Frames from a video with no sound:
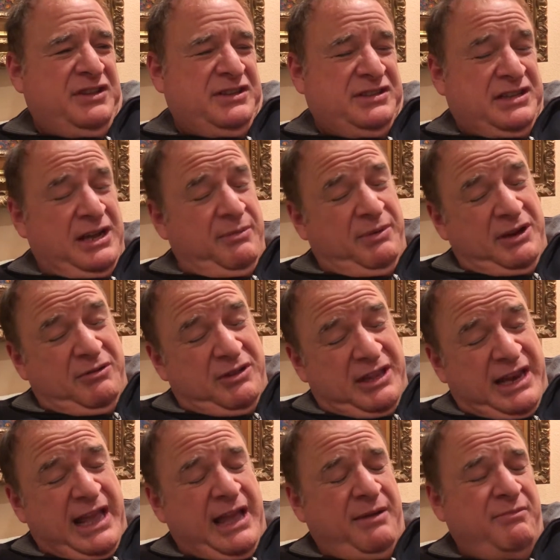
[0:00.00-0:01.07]
this company with
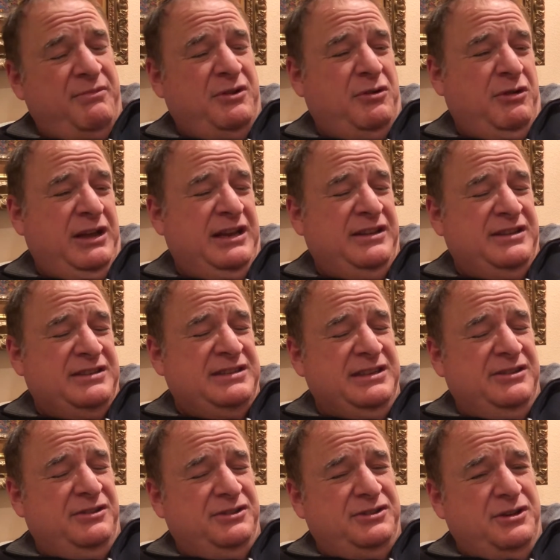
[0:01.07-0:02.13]
an M created this
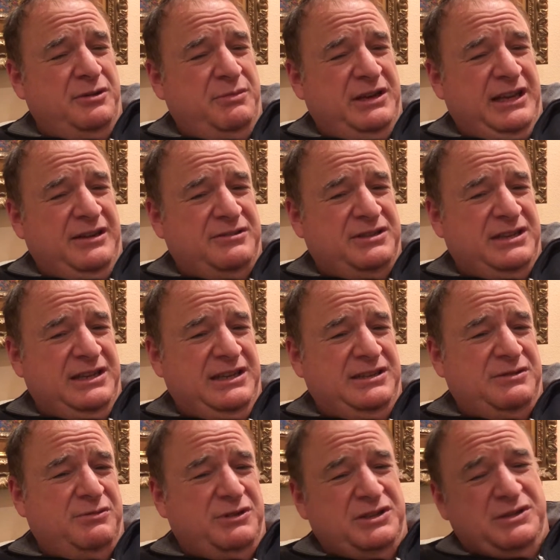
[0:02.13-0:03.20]
thing called Terminator
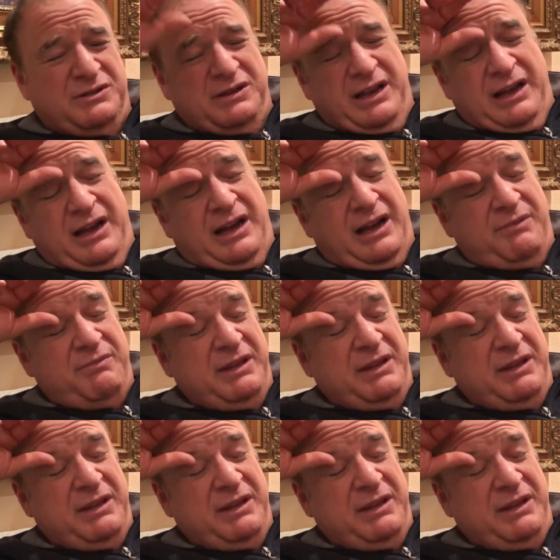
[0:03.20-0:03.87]
seeds, which uh,